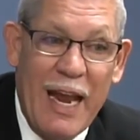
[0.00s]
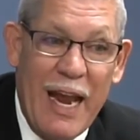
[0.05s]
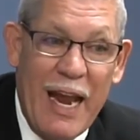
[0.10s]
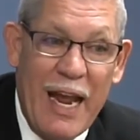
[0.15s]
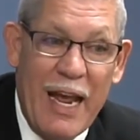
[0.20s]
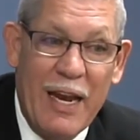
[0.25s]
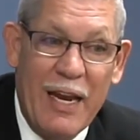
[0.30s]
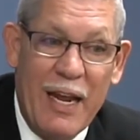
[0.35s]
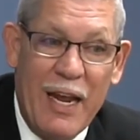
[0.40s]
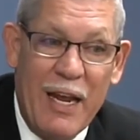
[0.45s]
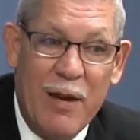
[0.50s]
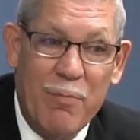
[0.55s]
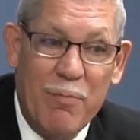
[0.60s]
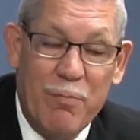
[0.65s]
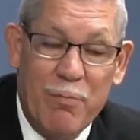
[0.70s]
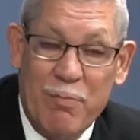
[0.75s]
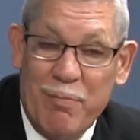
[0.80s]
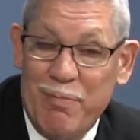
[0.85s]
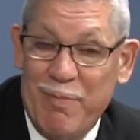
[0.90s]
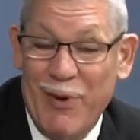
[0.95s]
and,
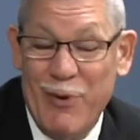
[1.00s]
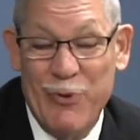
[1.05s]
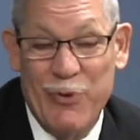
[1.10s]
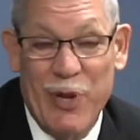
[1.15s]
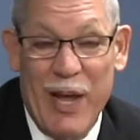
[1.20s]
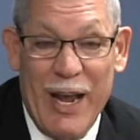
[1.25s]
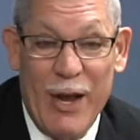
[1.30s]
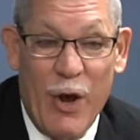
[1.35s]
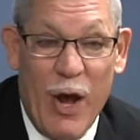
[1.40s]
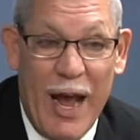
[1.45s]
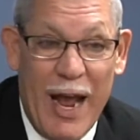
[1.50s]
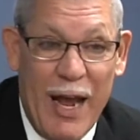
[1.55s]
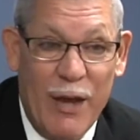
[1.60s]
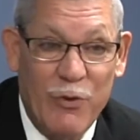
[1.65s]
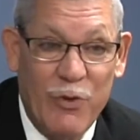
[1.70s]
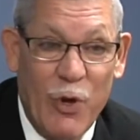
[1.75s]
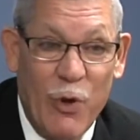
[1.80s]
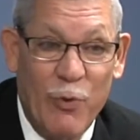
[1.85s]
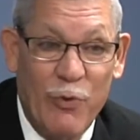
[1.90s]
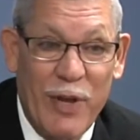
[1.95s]
and most ha-
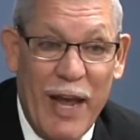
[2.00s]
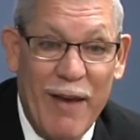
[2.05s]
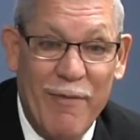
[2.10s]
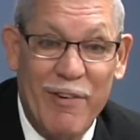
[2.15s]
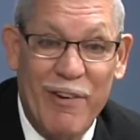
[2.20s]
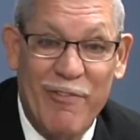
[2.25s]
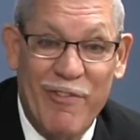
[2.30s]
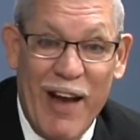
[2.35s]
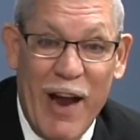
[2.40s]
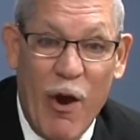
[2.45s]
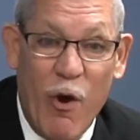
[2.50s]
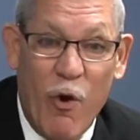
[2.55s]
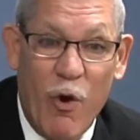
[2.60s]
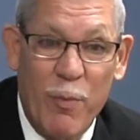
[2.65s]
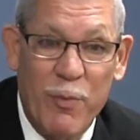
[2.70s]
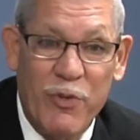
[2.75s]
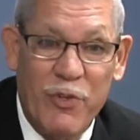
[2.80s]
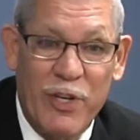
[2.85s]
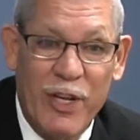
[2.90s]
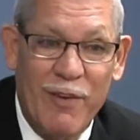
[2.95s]
households having a
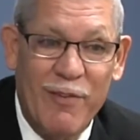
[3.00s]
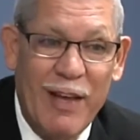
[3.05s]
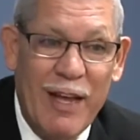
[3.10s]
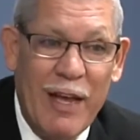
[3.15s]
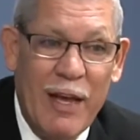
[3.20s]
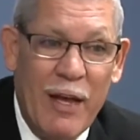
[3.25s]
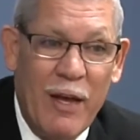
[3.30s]
firearm and stuff.